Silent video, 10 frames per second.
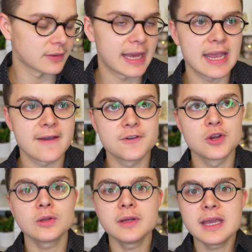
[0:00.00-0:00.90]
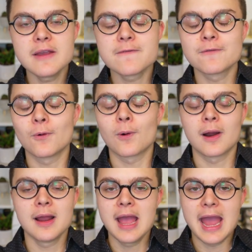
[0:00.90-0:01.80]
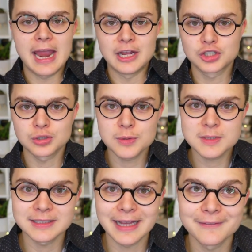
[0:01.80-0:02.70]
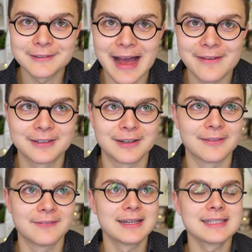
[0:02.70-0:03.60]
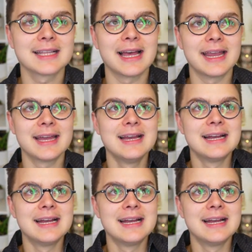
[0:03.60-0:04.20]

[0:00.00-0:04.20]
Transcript: Like if you're looking for a true to life lavender that is like